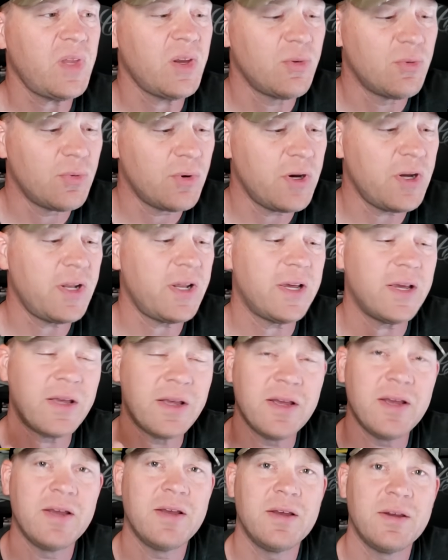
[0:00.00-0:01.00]
really
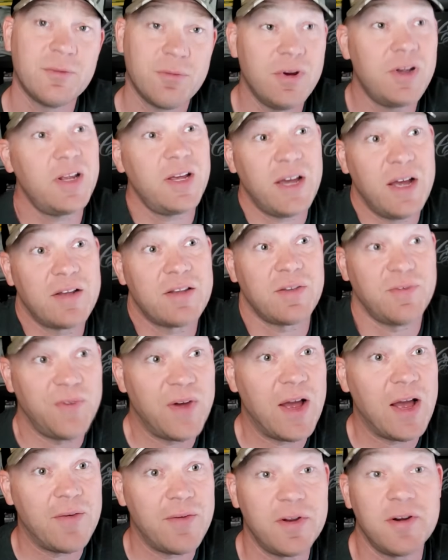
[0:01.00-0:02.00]
really out to
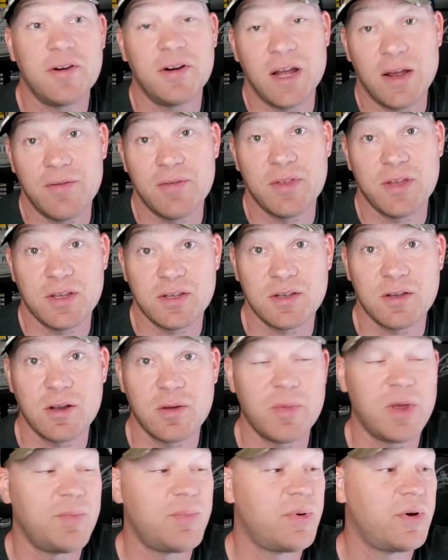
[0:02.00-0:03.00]
500, everything's
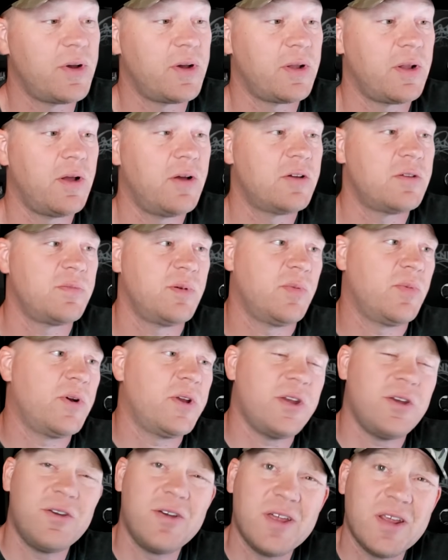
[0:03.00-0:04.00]
going to be pretty close. But
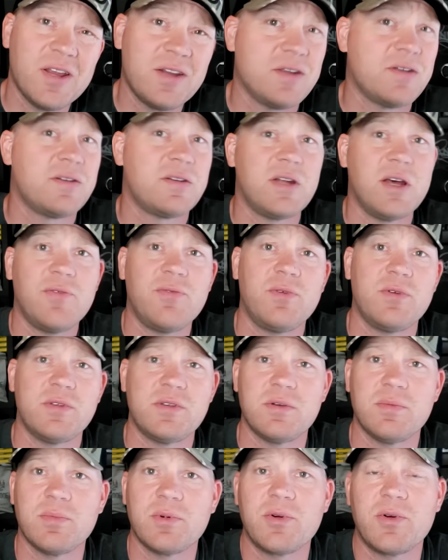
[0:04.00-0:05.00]
when you get into stuff with
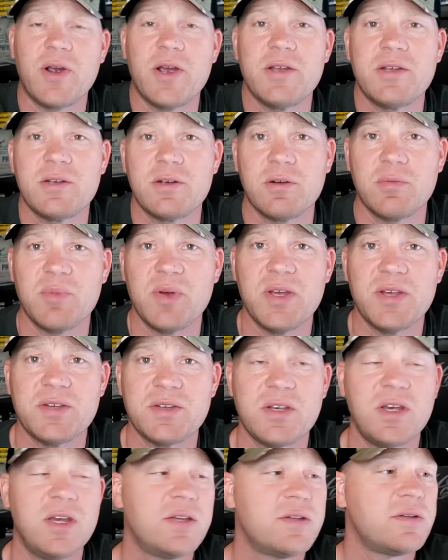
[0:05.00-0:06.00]
some crazier
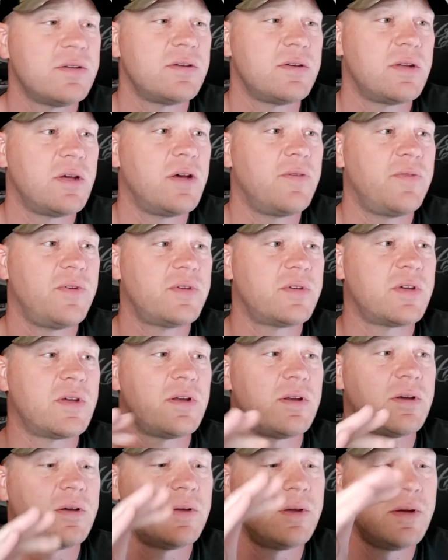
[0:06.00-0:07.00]
BCs and stuff, it's going
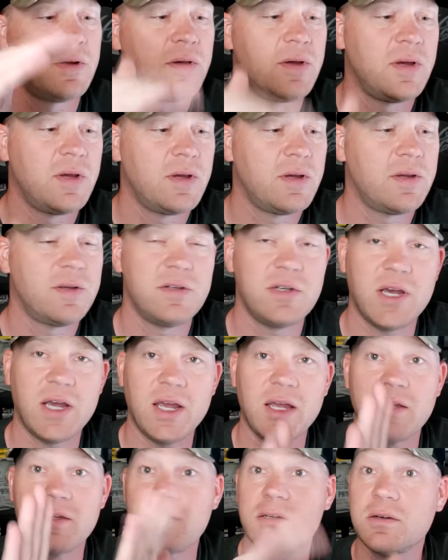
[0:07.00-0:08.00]
to
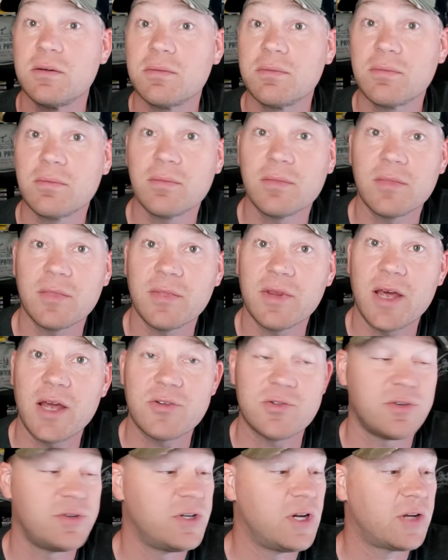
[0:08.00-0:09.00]
change that
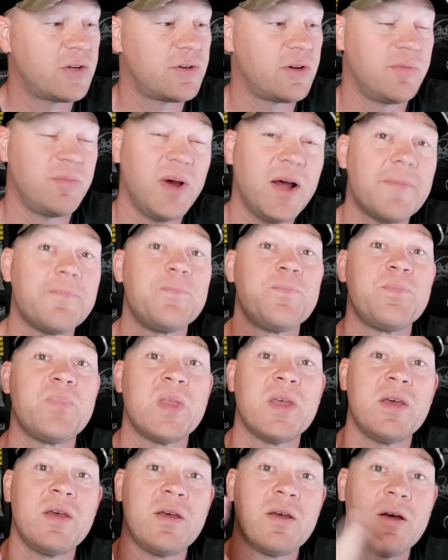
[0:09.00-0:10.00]
trajectory. But
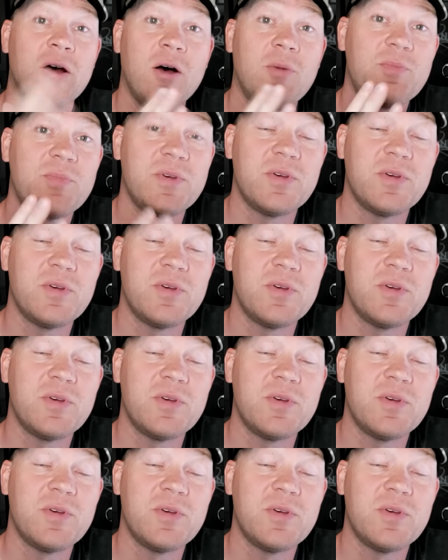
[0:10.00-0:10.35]
hope